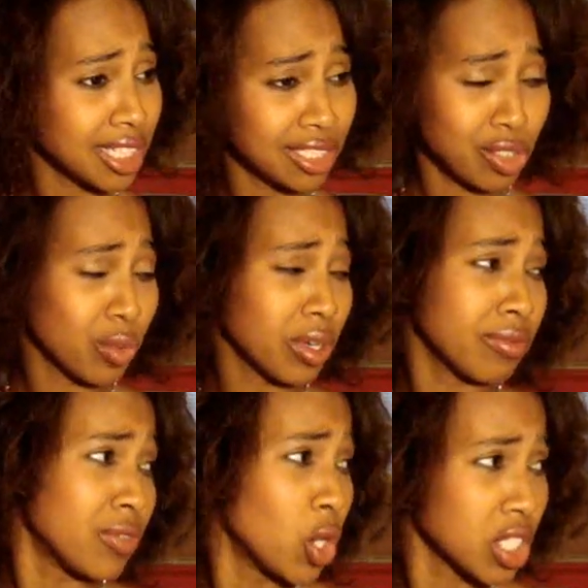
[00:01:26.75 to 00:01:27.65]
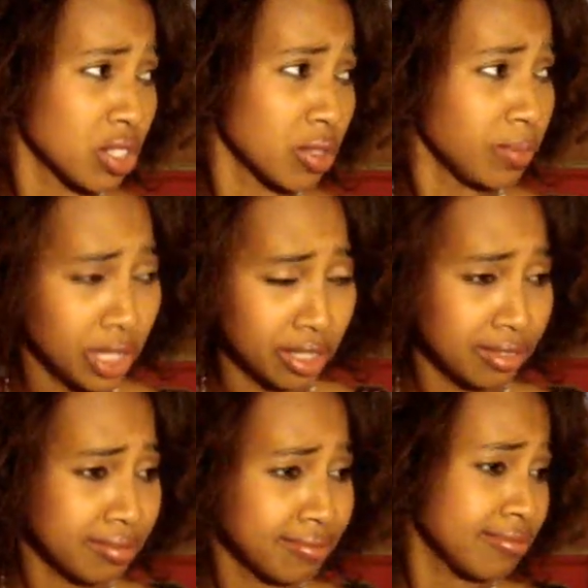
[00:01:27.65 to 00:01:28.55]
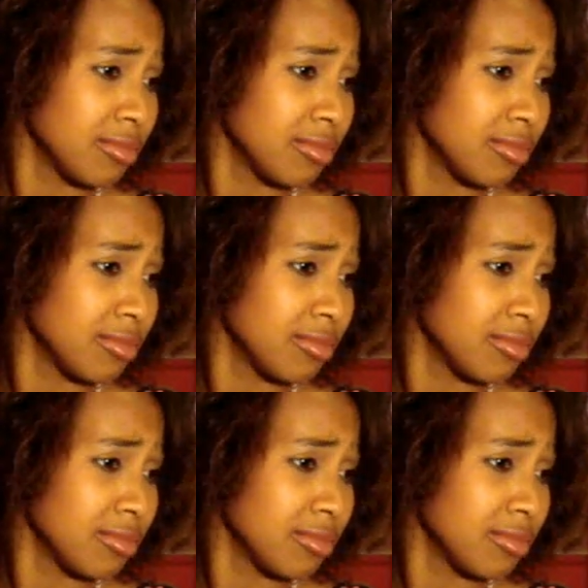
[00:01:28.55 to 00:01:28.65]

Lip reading: I just want to focus on being